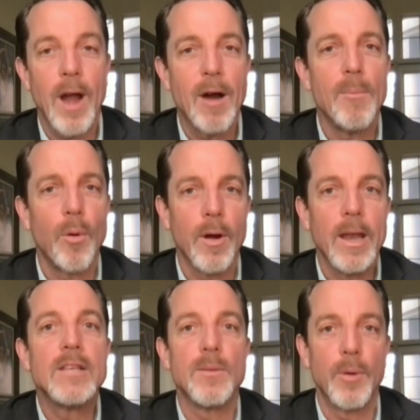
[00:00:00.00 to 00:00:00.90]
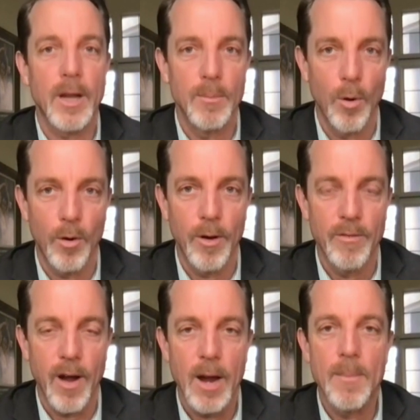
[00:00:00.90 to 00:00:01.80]
How important is a brick and mortar
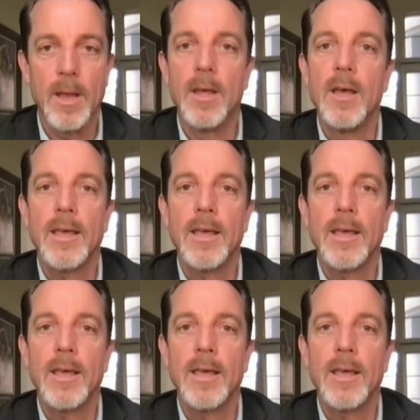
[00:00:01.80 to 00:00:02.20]
environment?